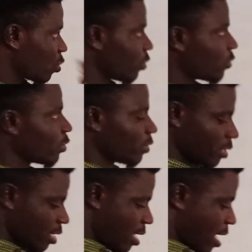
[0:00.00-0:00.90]
sorry.
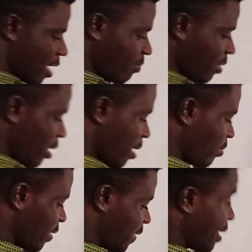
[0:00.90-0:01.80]
I made a
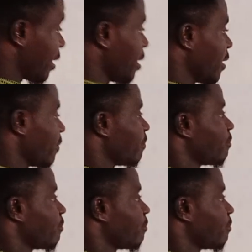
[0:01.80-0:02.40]
mistake here.